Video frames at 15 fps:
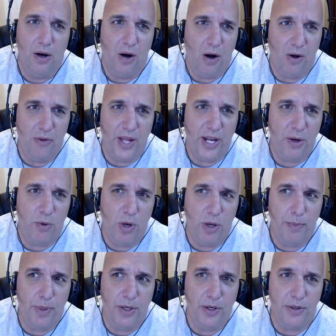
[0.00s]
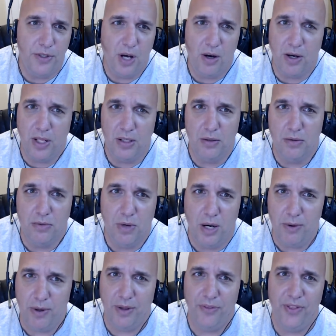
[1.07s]
all that equipment, you're talking right
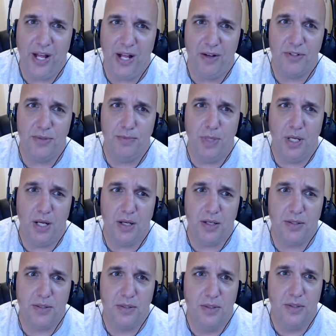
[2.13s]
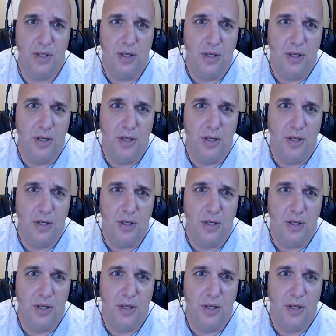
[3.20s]
around a thousand bucks.